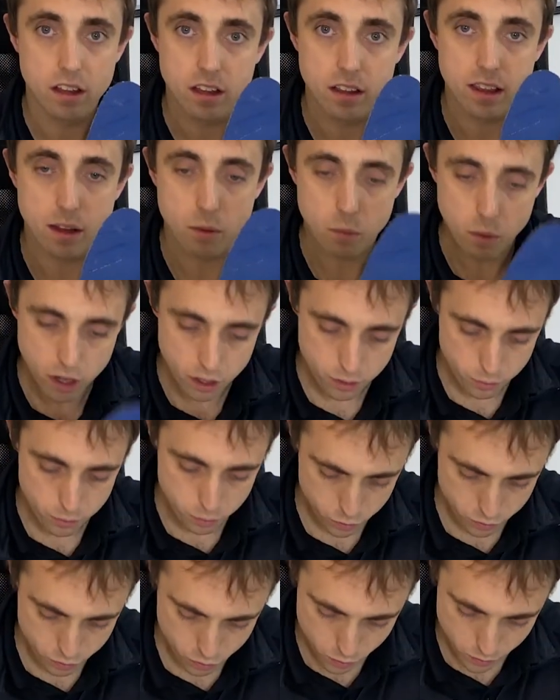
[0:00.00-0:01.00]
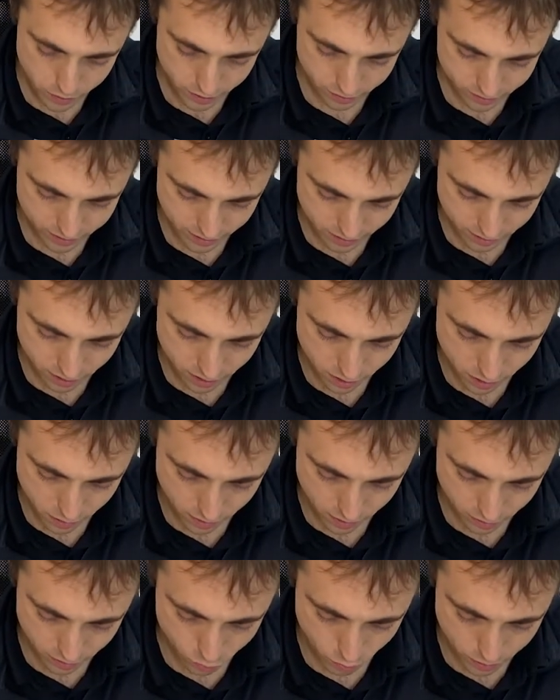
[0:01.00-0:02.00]
Now what I would always tend to do
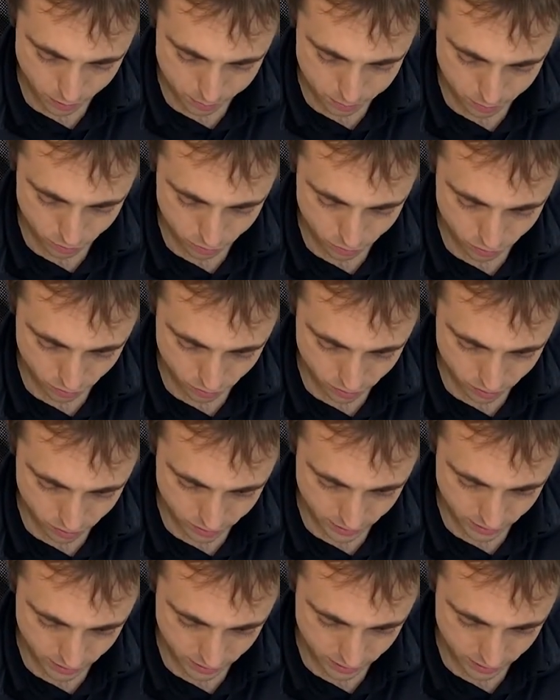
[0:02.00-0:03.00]
is grab your shoe lining